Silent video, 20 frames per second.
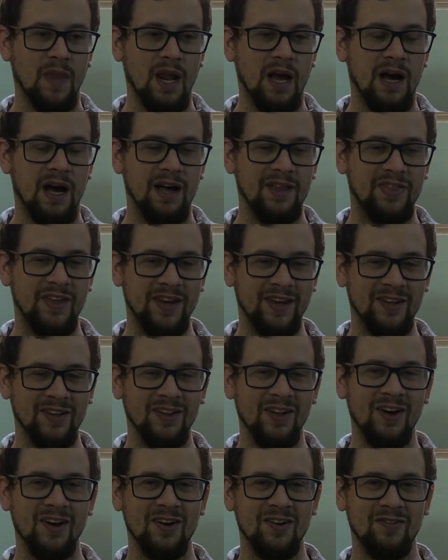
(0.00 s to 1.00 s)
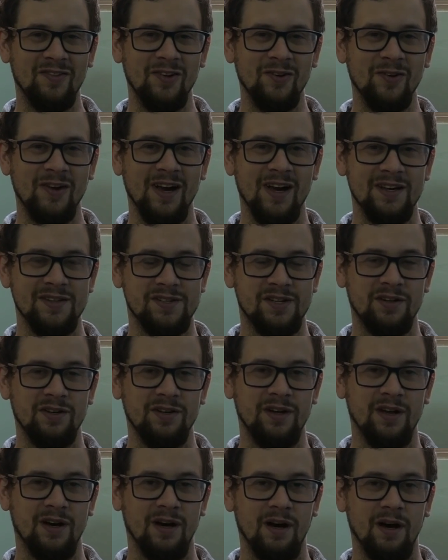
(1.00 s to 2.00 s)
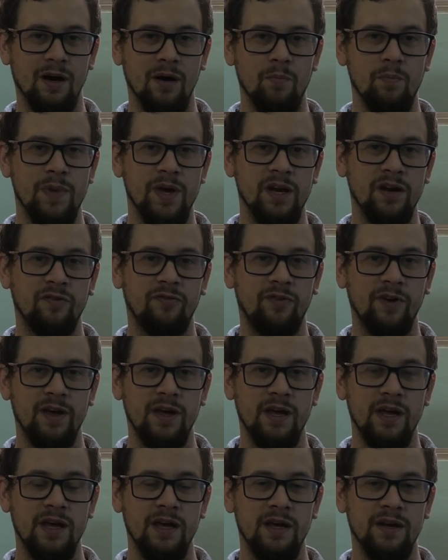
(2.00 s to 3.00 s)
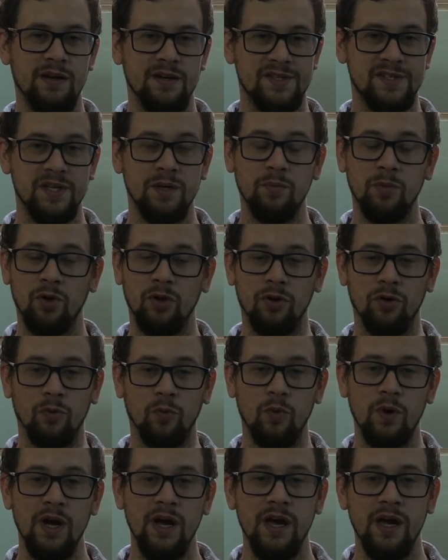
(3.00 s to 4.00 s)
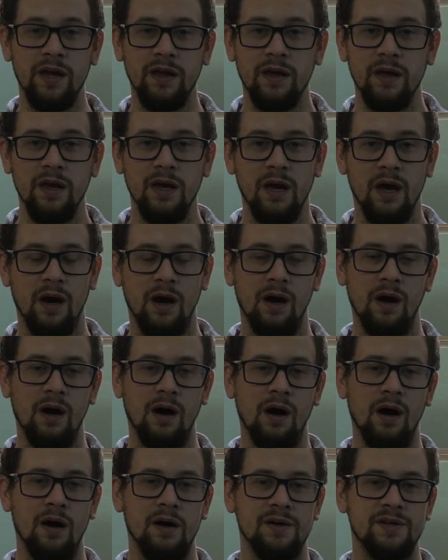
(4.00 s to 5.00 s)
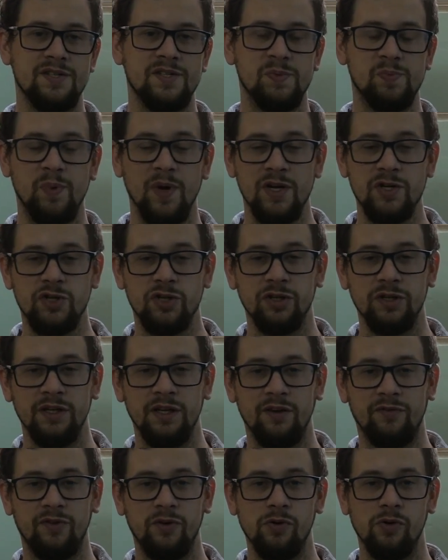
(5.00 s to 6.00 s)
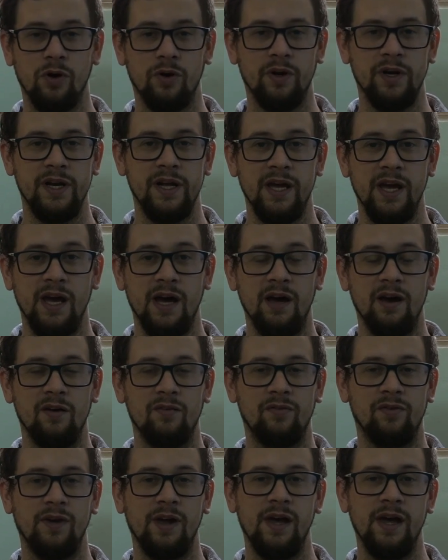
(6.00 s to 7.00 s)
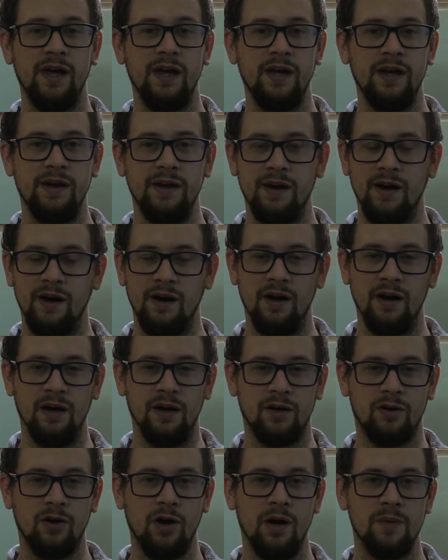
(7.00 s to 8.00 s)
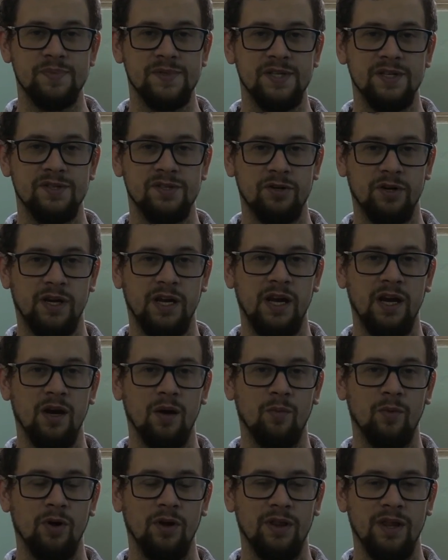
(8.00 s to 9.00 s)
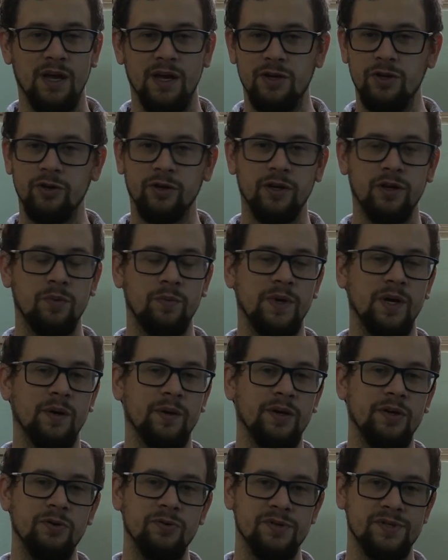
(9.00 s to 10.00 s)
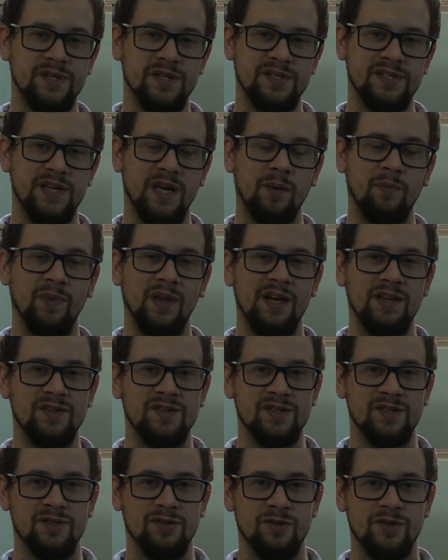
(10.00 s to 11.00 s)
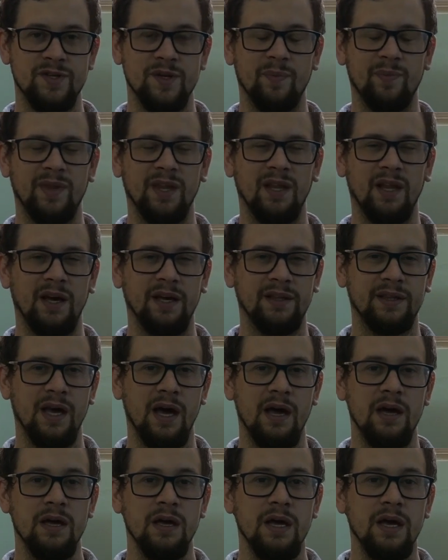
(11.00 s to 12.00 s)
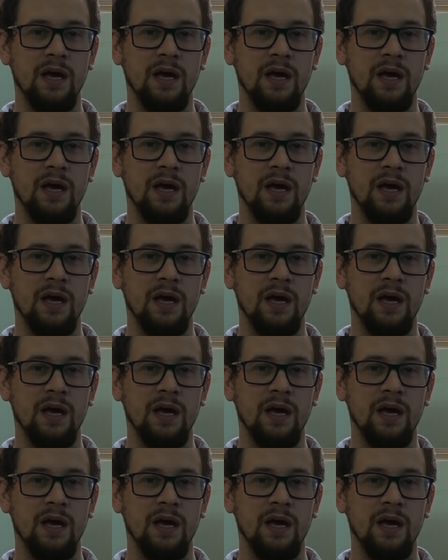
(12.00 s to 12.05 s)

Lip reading: I think a lot of you guys could benefit in a similar way, especially if you already have a crop sensor camera that you're going to be able to use the same lenses or something like that.